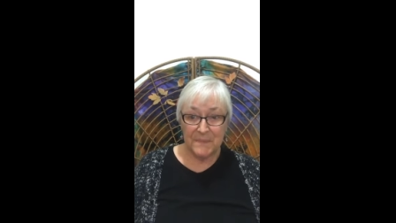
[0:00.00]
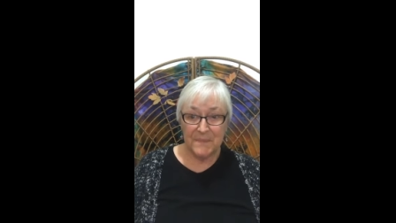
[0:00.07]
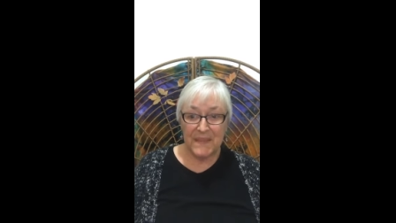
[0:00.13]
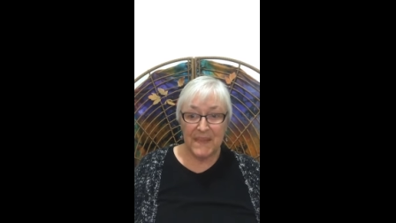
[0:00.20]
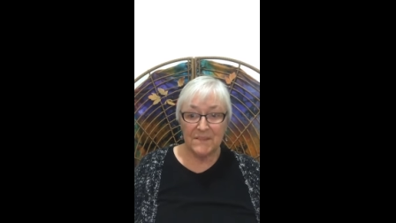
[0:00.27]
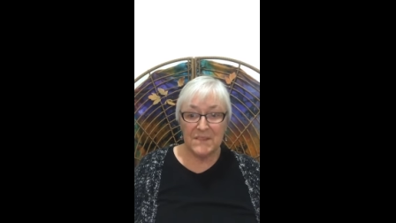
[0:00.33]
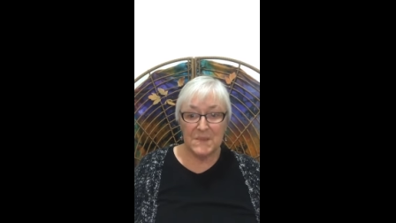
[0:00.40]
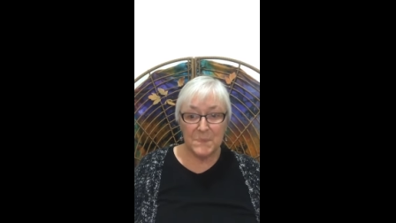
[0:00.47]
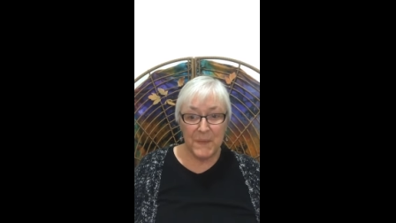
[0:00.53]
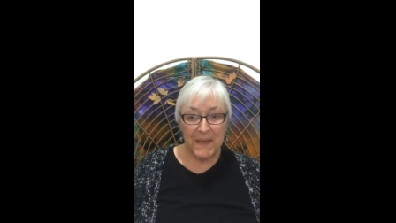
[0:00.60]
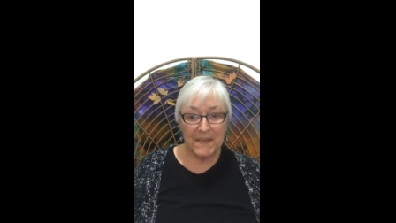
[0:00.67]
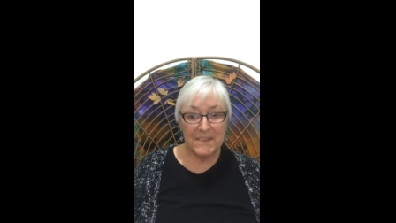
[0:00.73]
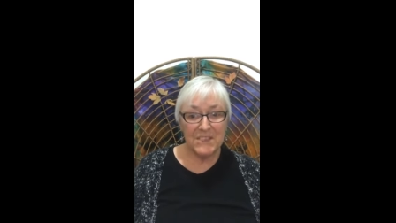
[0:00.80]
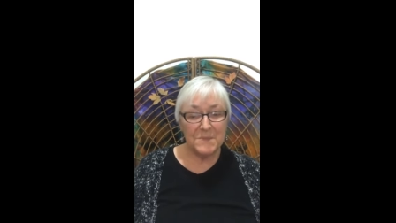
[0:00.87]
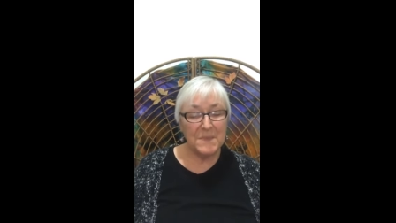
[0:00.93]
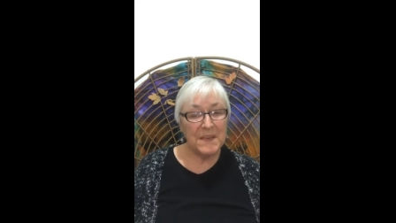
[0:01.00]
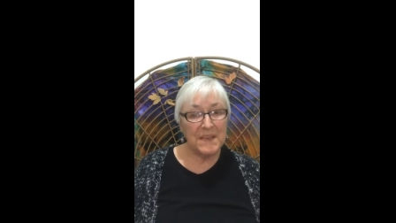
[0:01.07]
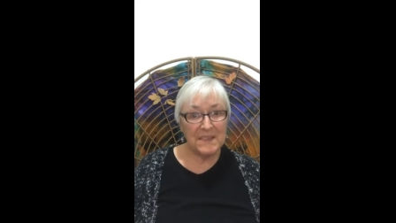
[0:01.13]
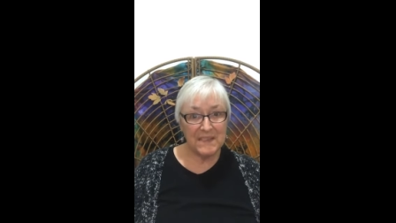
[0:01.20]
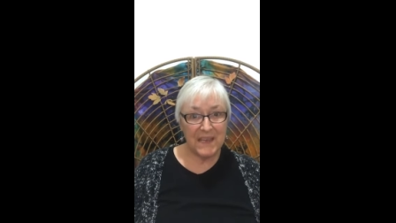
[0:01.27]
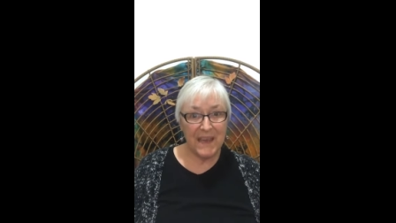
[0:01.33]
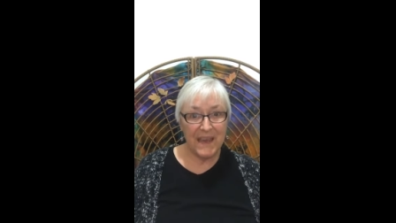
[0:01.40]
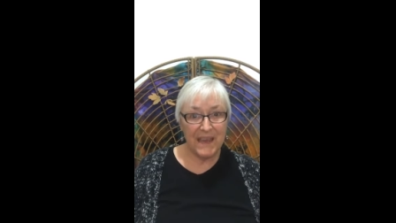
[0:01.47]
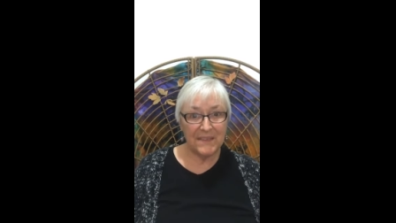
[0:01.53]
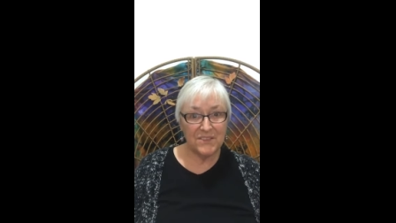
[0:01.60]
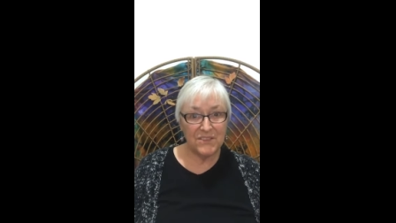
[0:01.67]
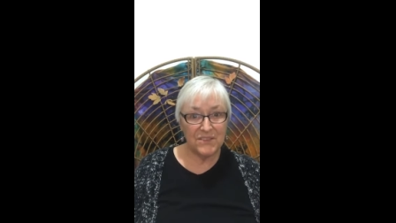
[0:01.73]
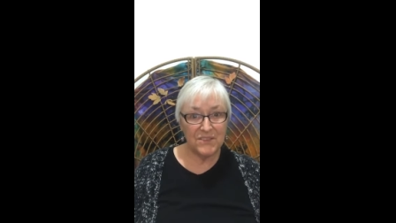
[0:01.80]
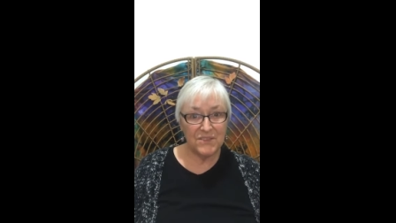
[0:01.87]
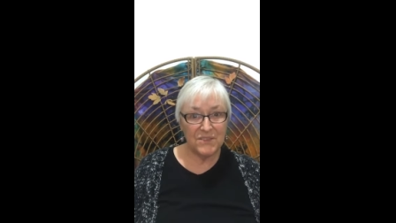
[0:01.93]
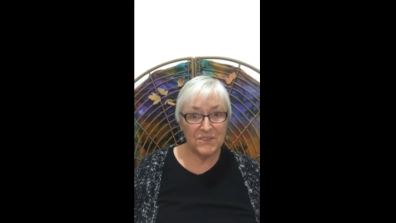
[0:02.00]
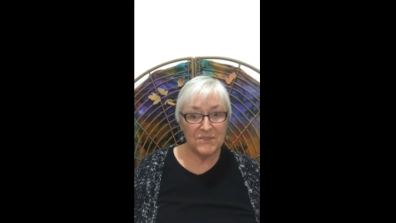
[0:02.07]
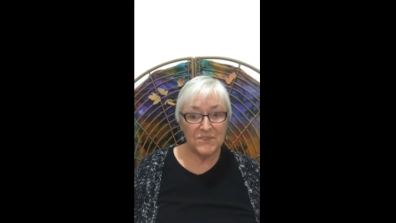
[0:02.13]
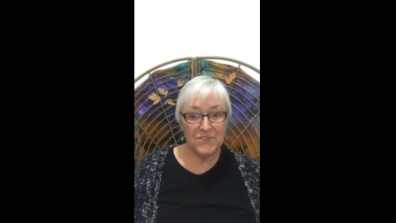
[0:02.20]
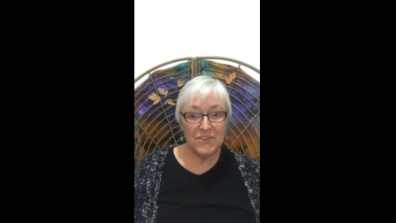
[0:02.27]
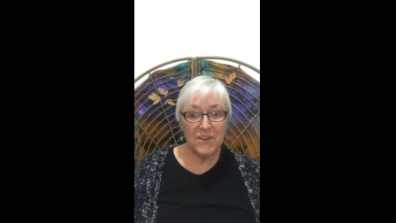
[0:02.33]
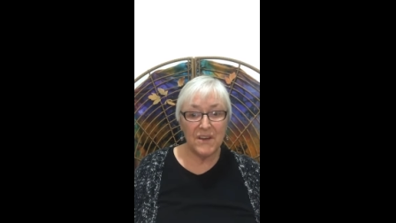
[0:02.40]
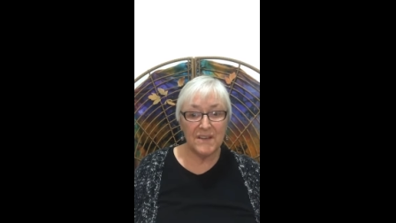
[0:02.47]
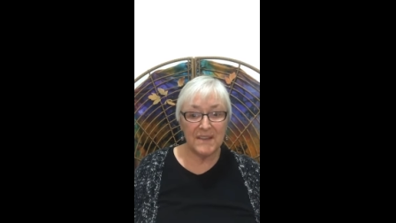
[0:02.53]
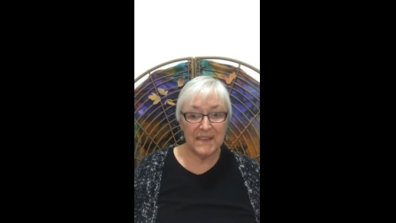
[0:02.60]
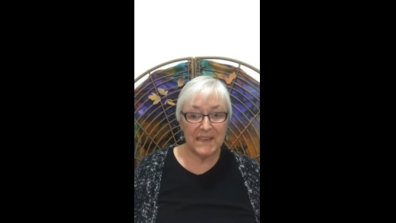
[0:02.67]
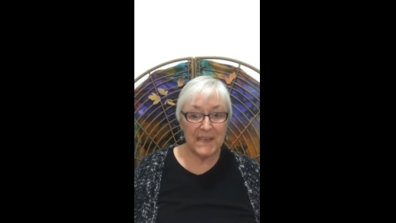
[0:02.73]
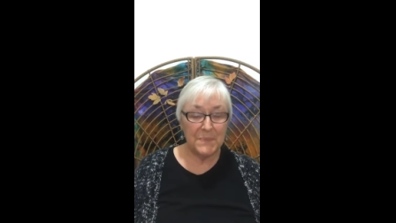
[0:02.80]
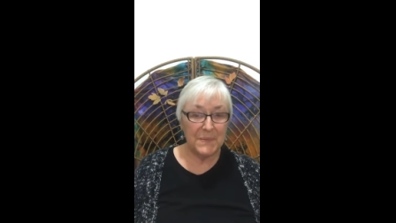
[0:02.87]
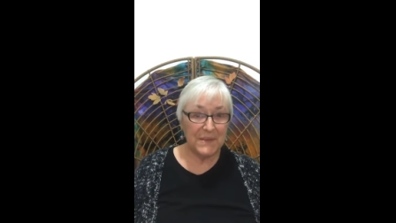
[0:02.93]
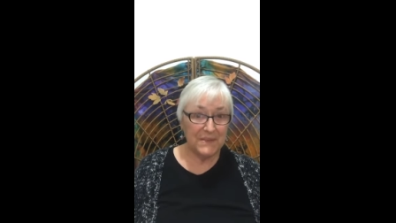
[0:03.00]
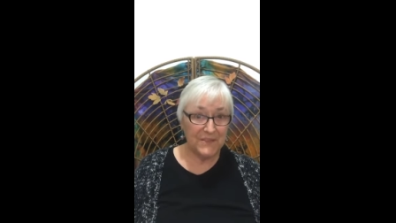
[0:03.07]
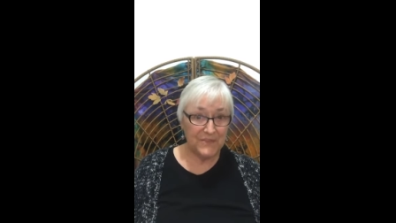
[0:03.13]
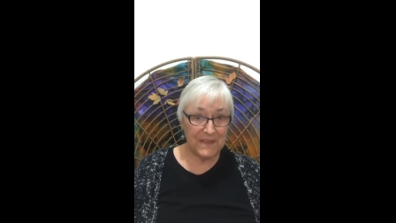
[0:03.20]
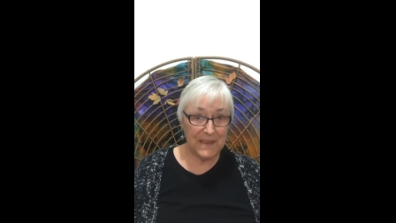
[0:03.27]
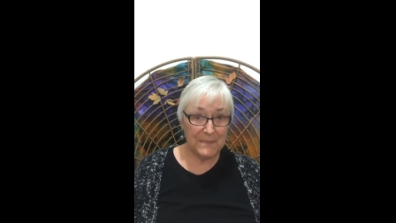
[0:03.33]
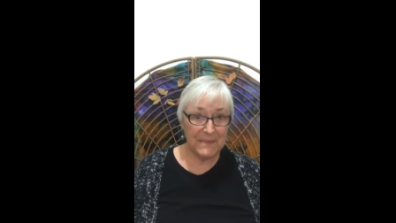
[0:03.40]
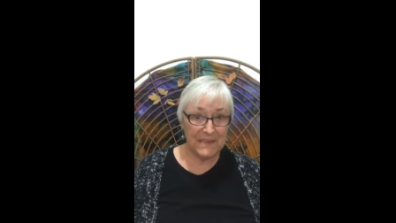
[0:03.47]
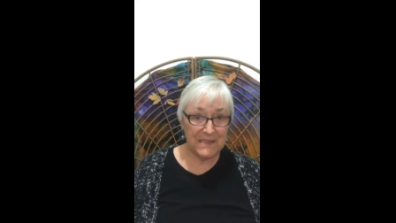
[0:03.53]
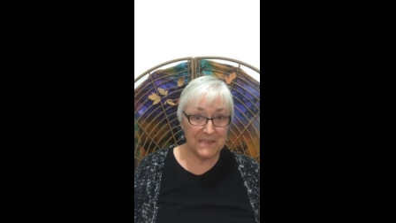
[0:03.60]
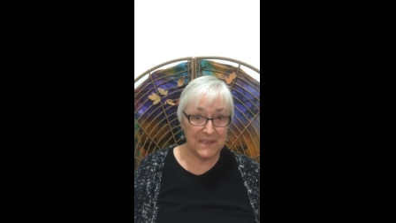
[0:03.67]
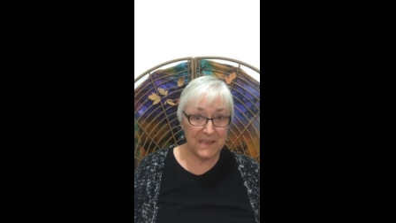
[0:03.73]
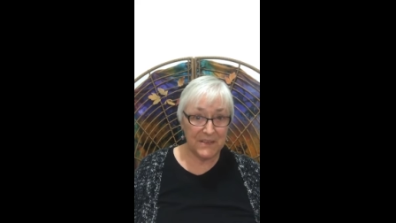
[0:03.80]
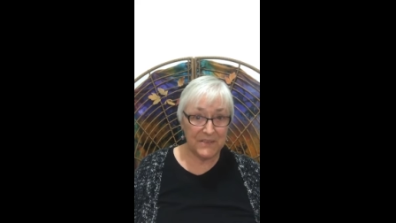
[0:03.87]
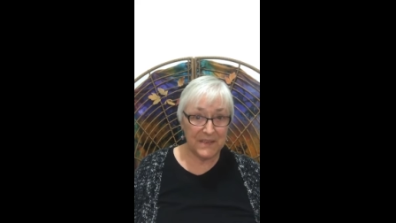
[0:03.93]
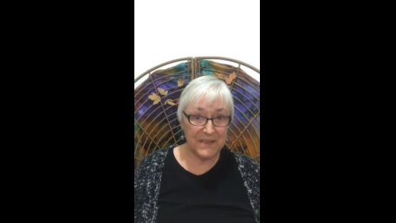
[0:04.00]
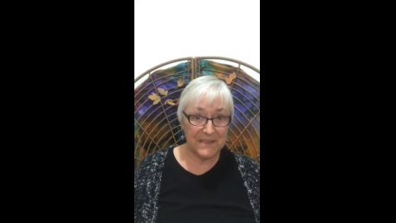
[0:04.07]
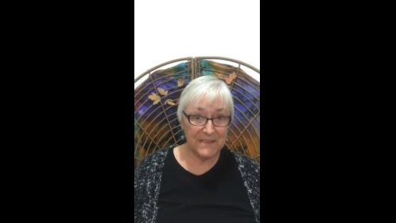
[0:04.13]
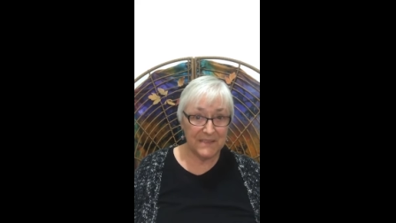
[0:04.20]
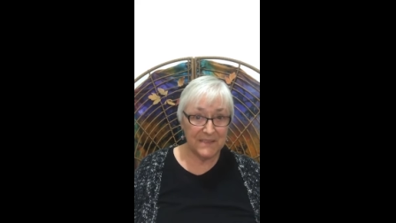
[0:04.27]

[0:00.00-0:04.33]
There is punishment attached to not keeping the family secret